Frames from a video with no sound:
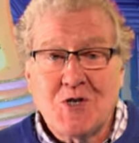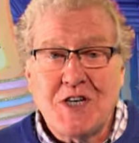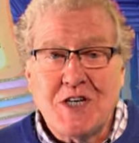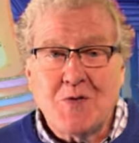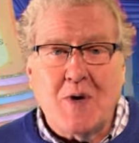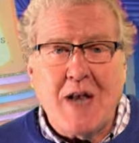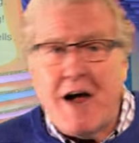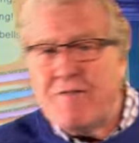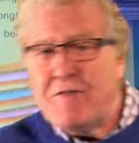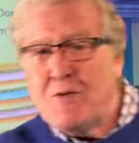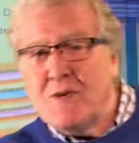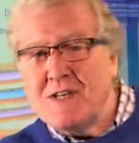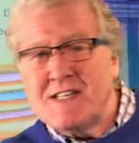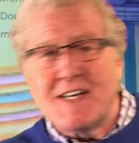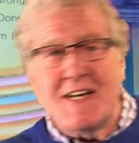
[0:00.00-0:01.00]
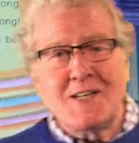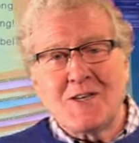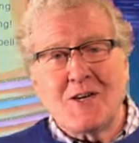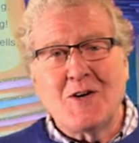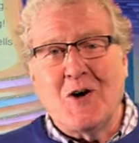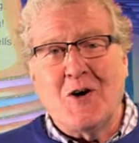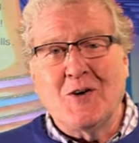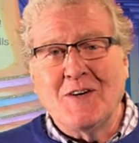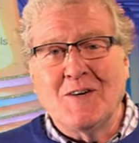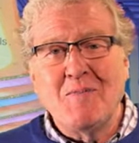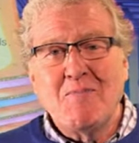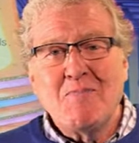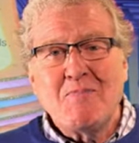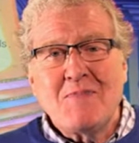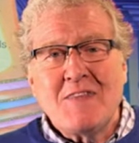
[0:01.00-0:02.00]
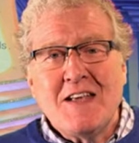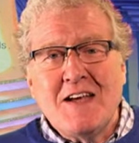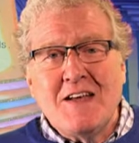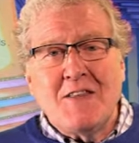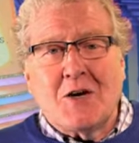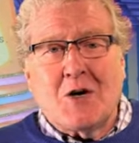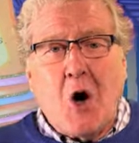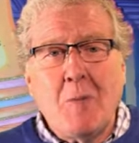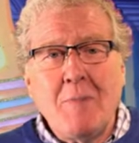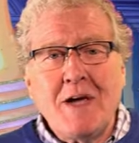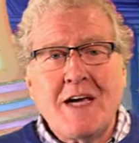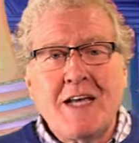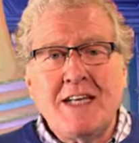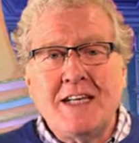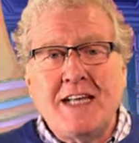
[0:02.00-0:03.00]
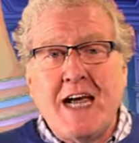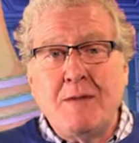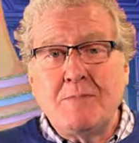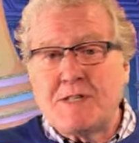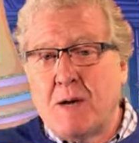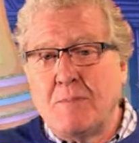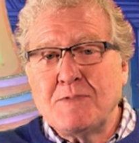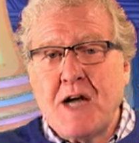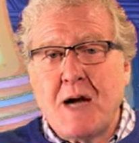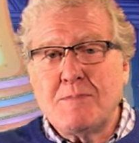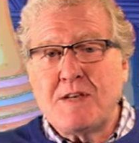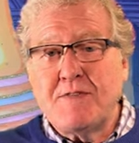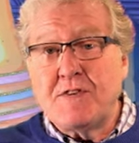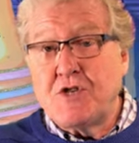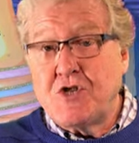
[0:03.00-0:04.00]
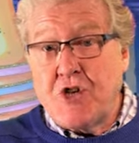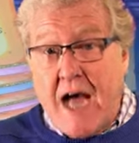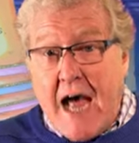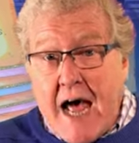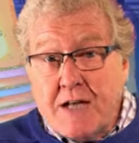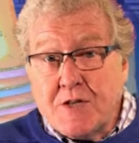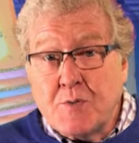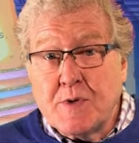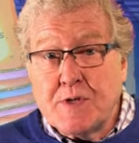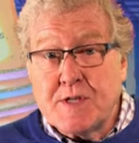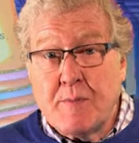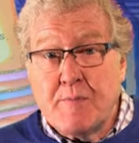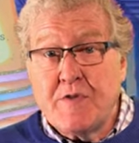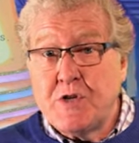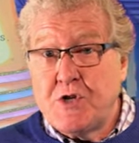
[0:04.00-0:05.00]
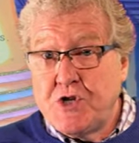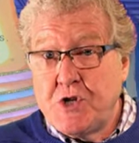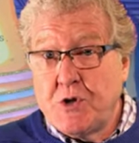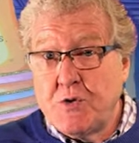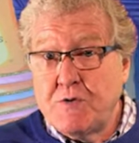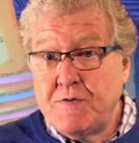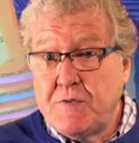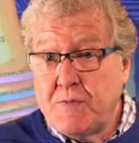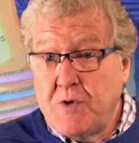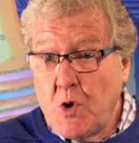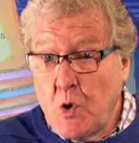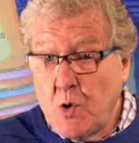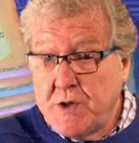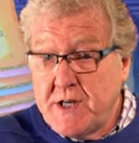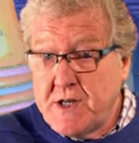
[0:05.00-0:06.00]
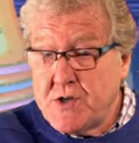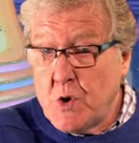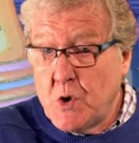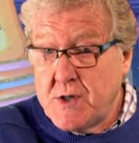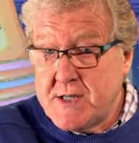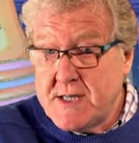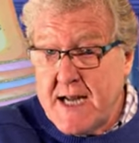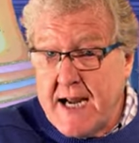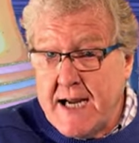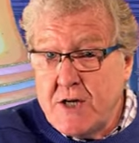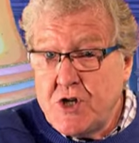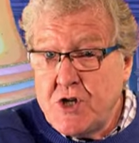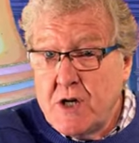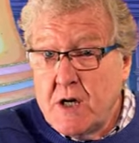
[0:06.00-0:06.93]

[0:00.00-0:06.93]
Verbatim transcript: sheet when everyone sings along. The comic and the dame sometimes have a chat with some of the children from the audience on stage.